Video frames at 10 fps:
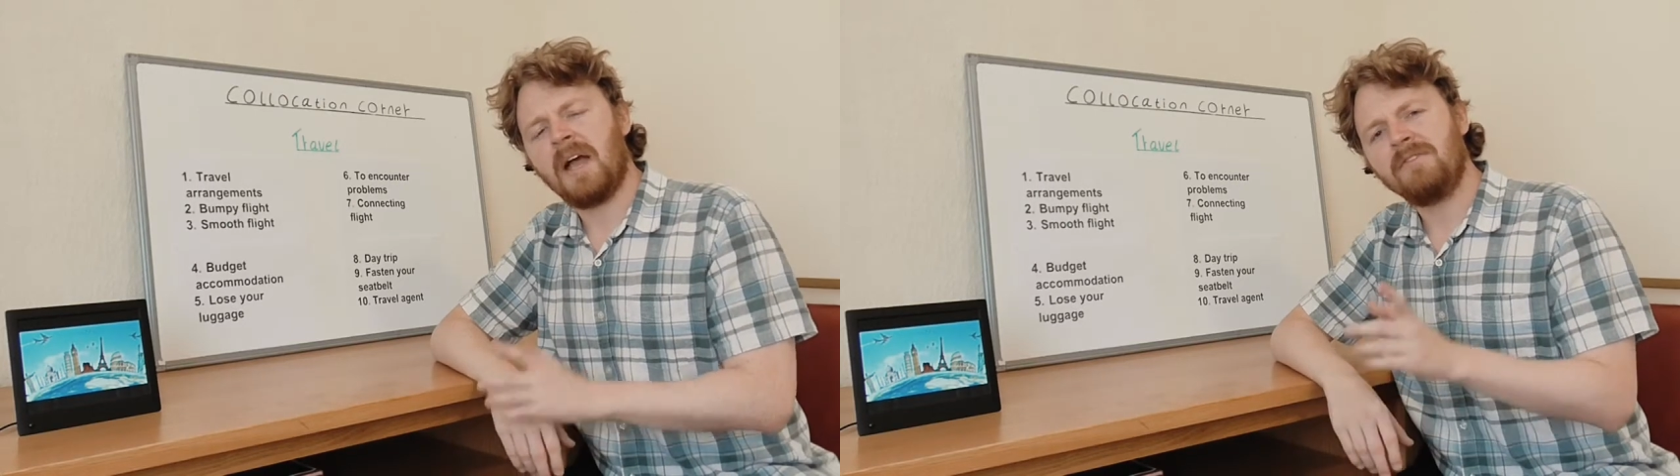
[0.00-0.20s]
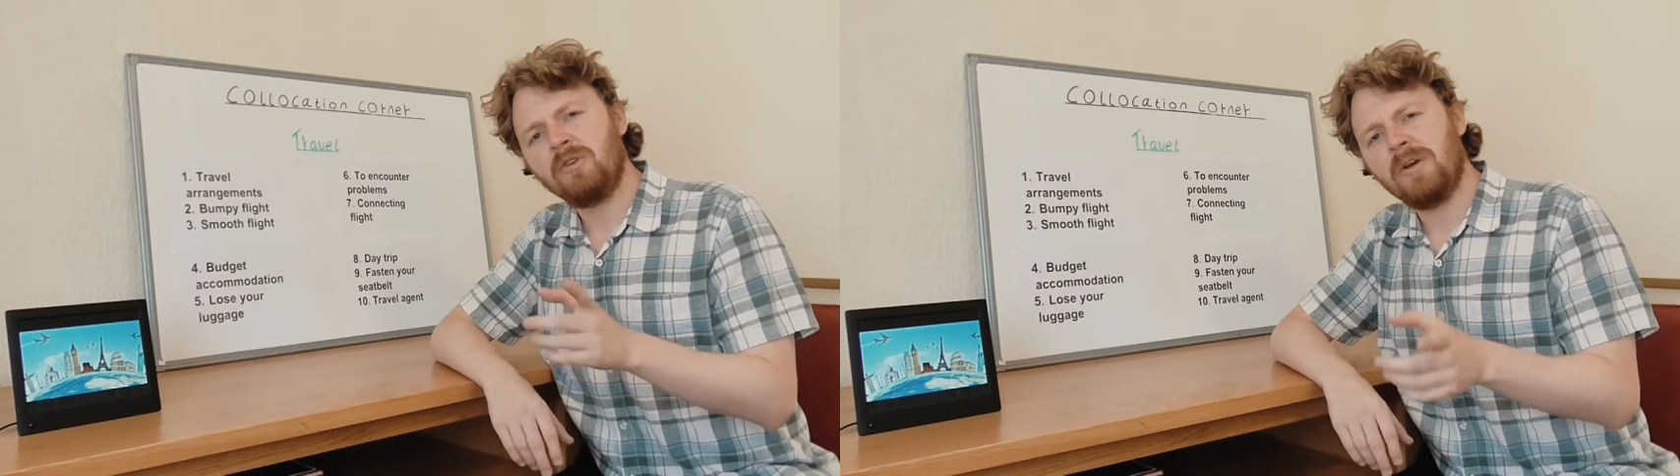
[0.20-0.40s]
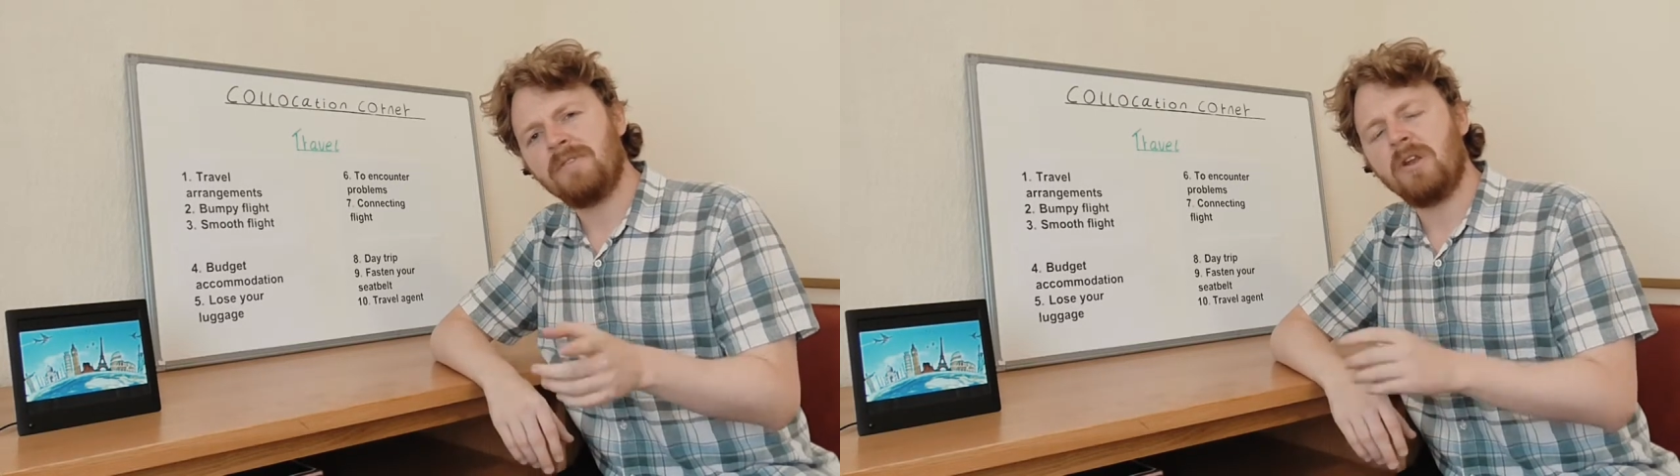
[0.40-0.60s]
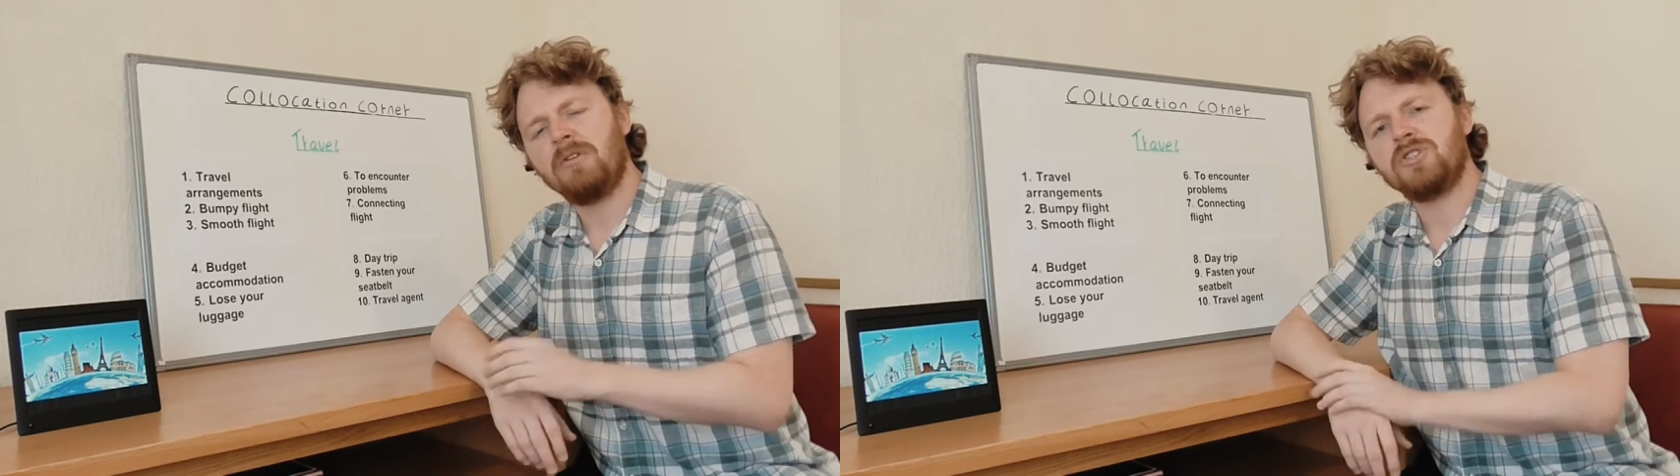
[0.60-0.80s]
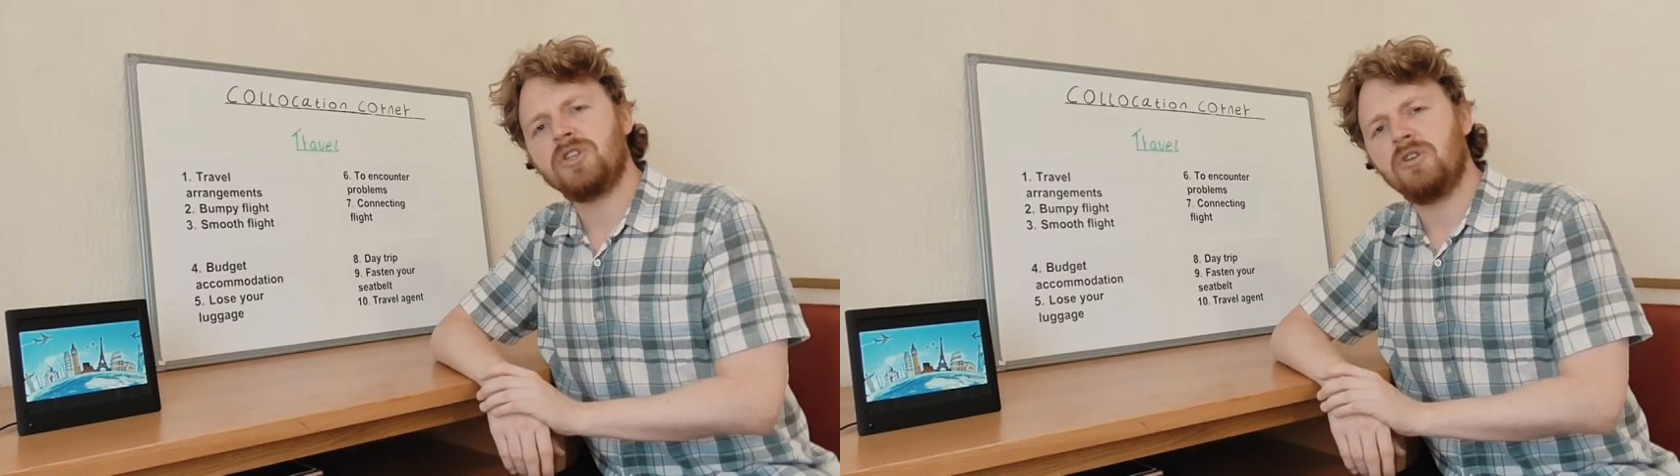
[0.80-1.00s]
Have you ever
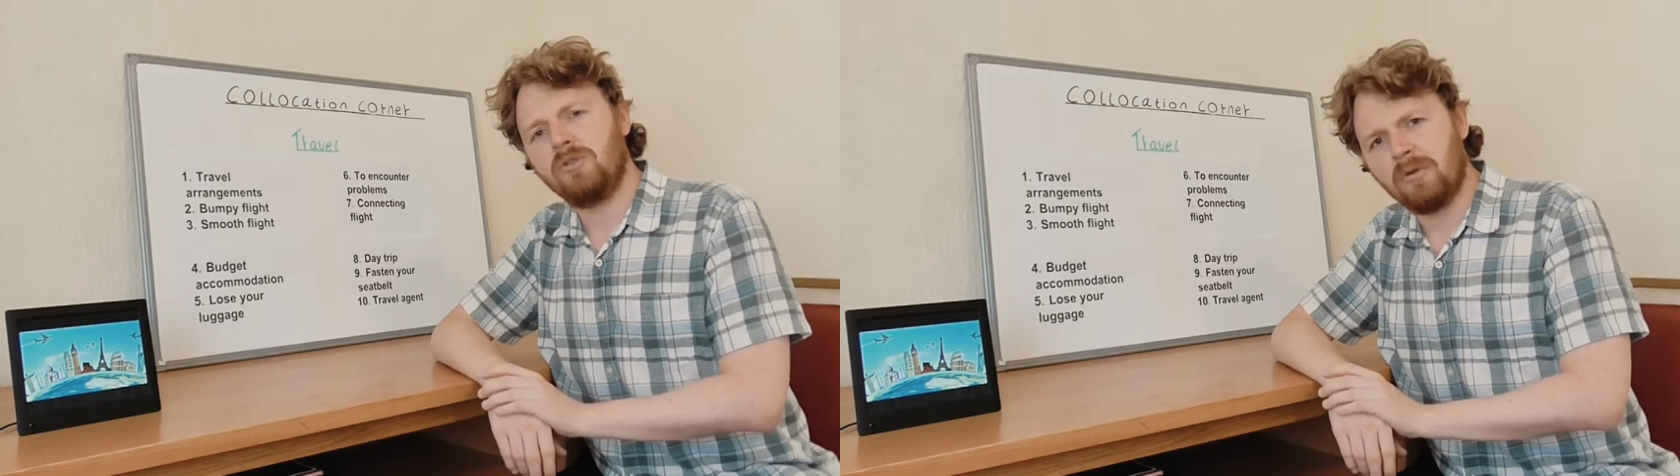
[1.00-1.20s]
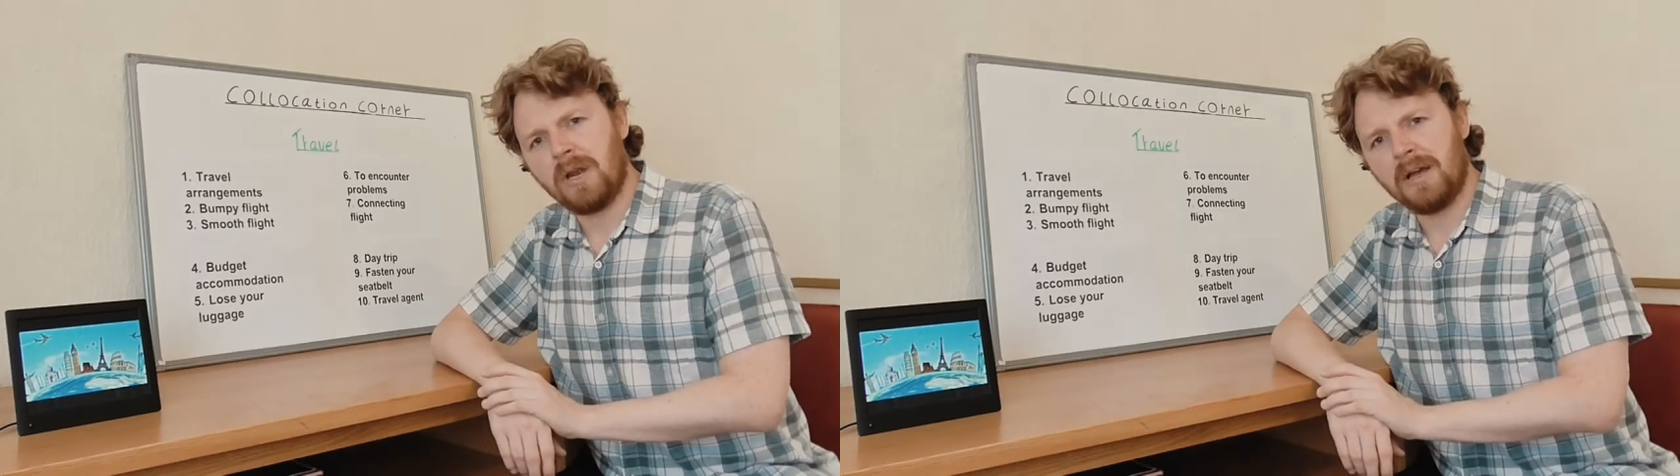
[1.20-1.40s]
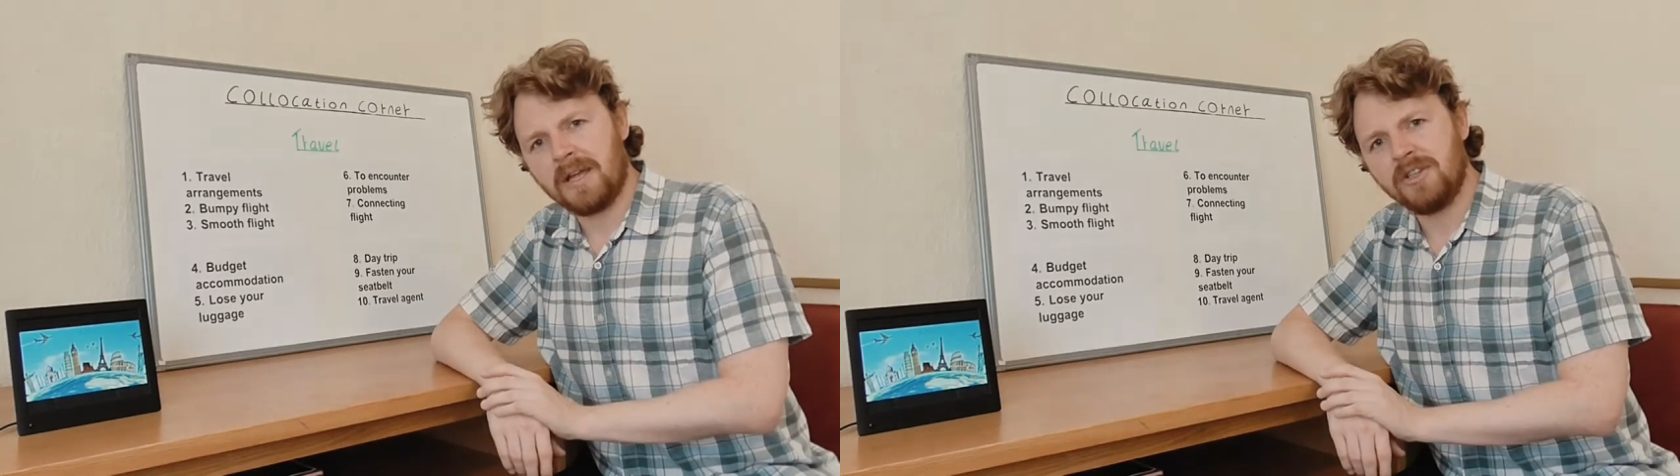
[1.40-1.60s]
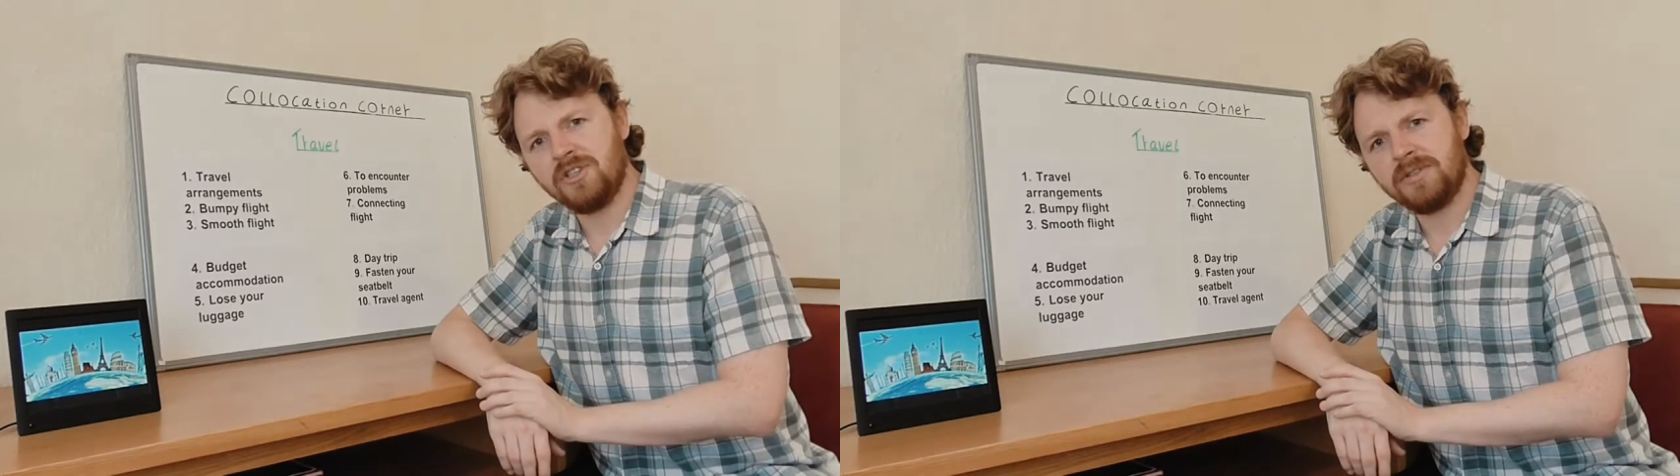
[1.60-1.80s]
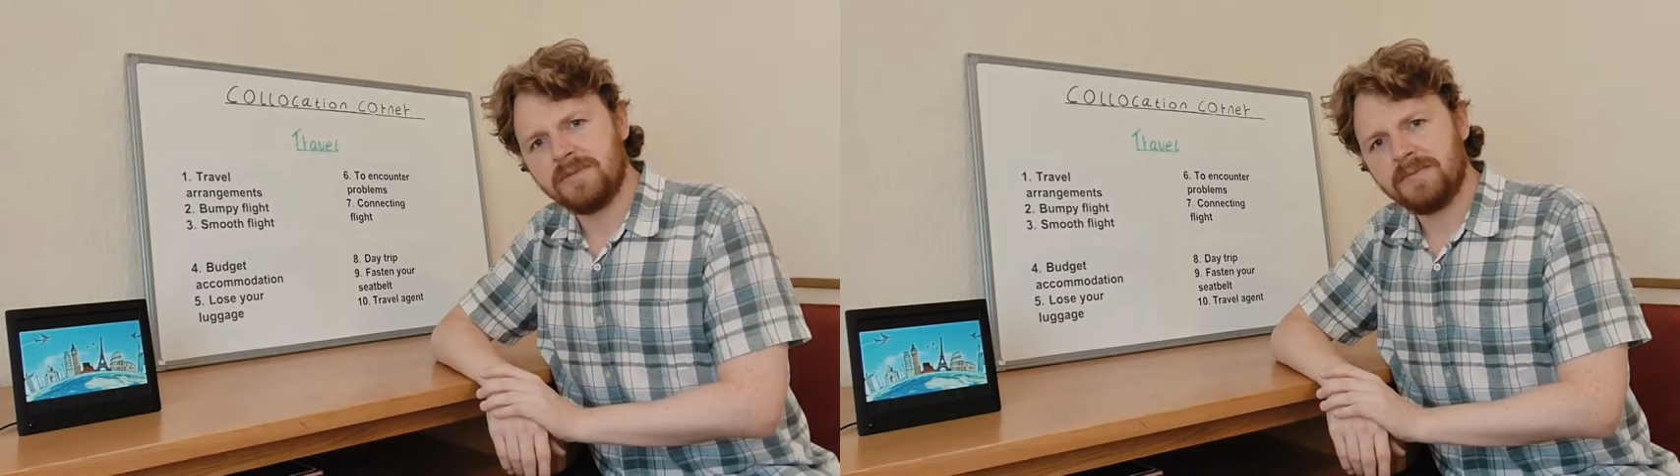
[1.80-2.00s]
lost your luggage?